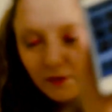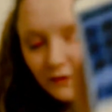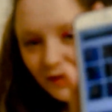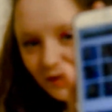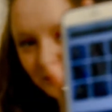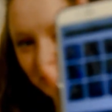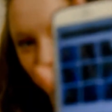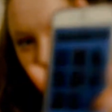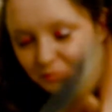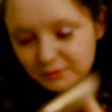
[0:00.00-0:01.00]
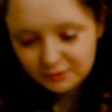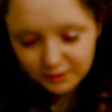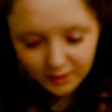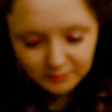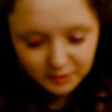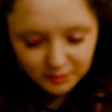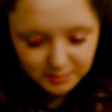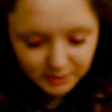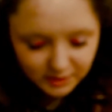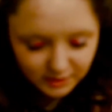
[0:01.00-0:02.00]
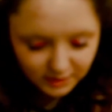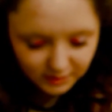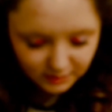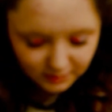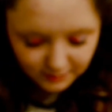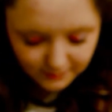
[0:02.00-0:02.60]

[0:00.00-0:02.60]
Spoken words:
These people, I'm gonna pick